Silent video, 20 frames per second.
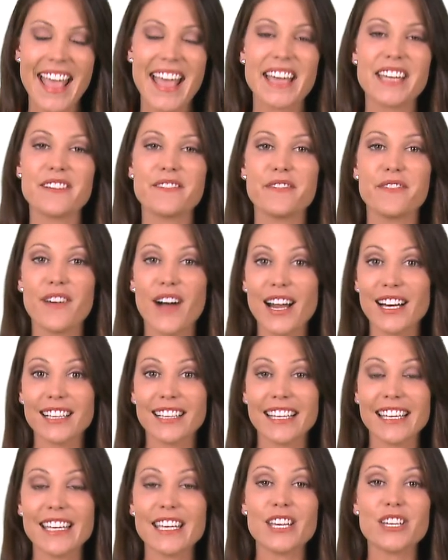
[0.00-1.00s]
And
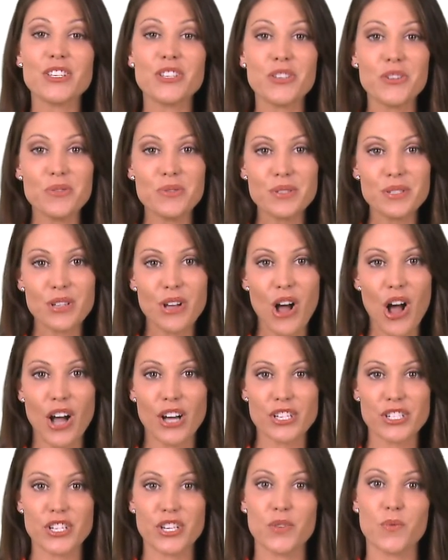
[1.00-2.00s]
finally, use
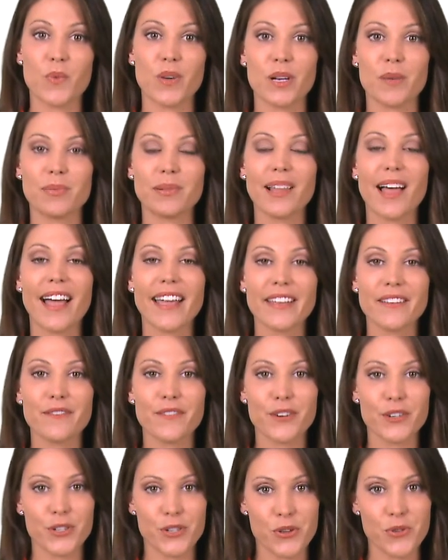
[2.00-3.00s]
caution when applying
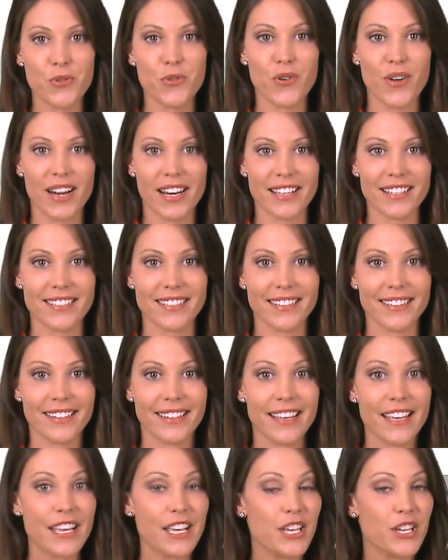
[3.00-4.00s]
for new credit.
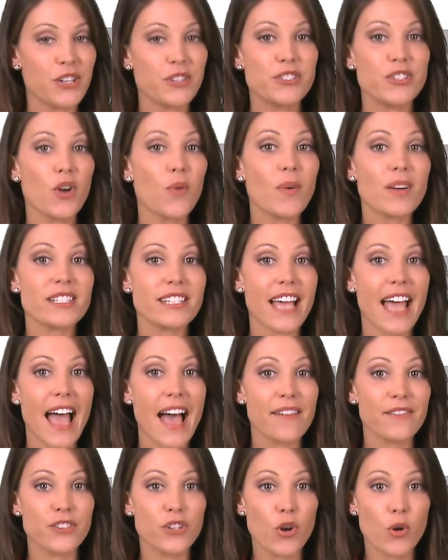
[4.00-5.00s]
You don't want to
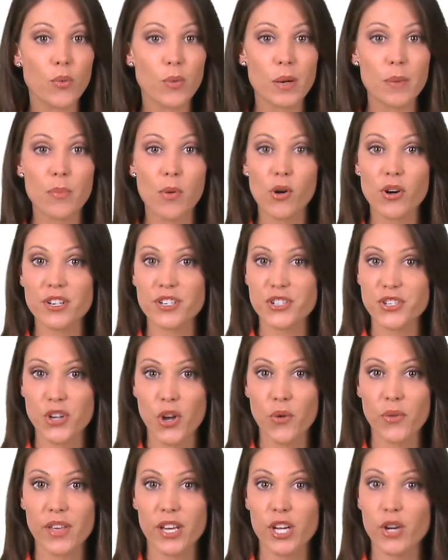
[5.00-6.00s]
have your report
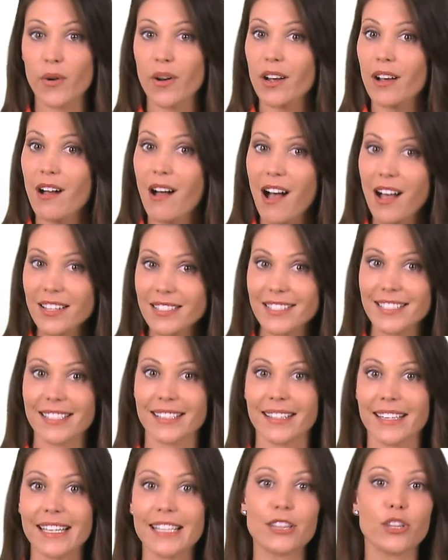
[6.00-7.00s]
show that you are
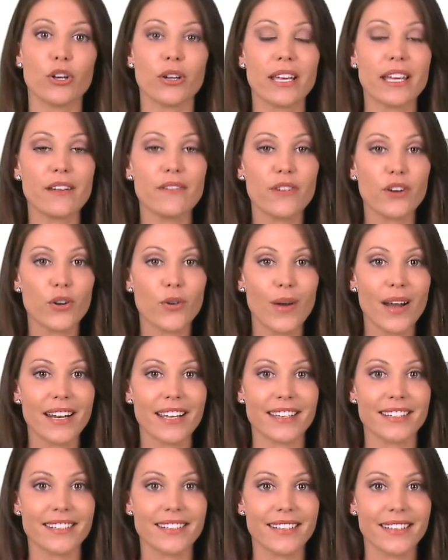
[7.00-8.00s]
constantly looking for
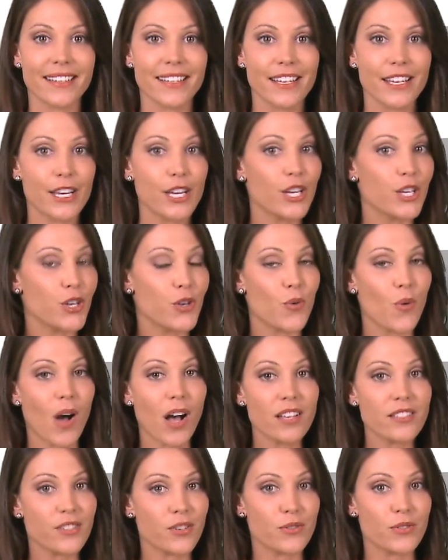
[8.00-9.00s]
credit. You
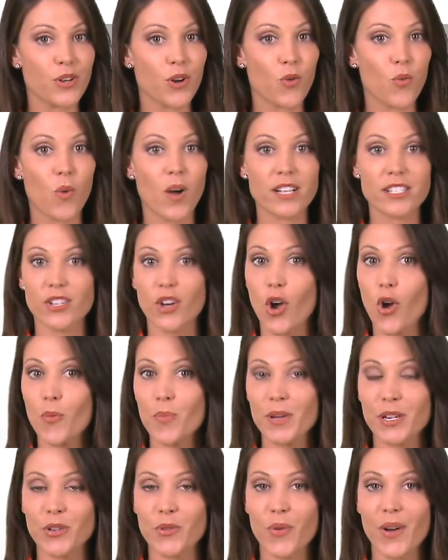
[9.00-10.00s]
also don't want to
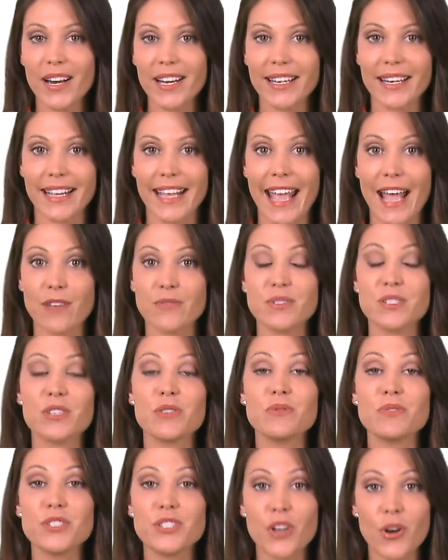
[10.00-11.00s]
open credit accounts
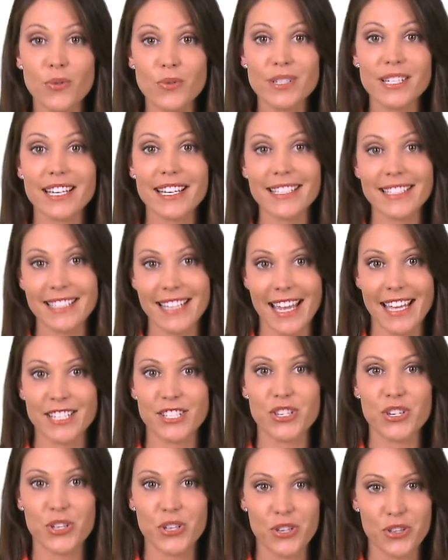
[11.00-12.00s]
you don't
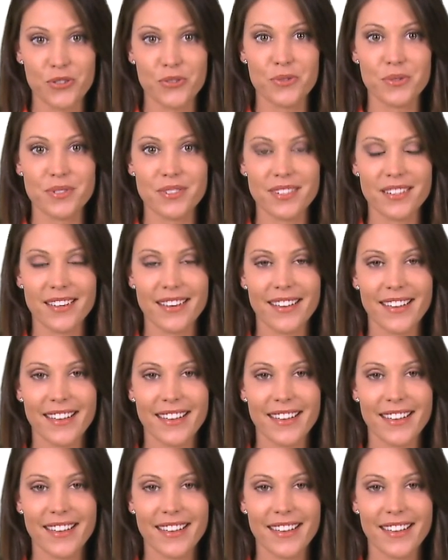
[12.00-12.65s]
intend to use.